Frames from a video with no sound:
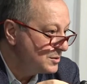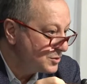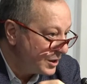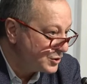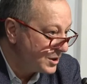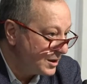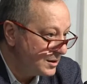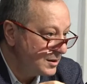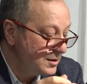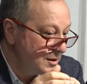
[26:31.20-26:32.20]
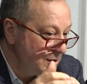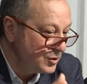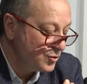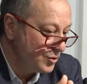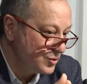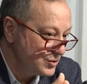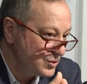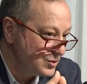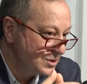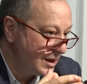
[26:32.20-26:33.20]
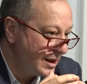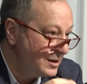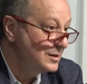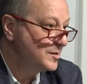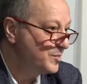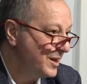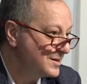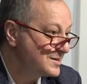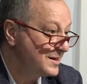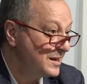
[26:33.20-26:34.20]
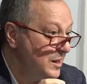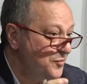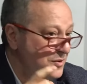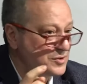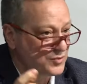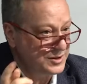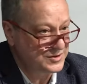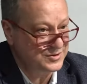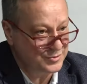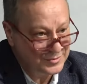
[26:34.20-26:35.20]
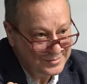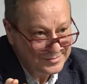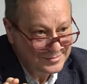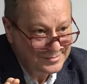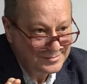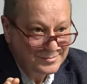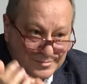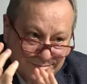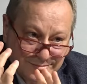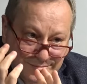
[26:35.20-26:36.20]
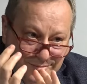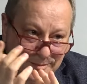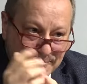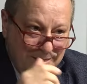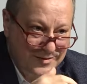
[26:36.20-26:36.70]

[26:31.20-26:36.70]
Russia in the Caucasus and in the Black Sea if it wants to.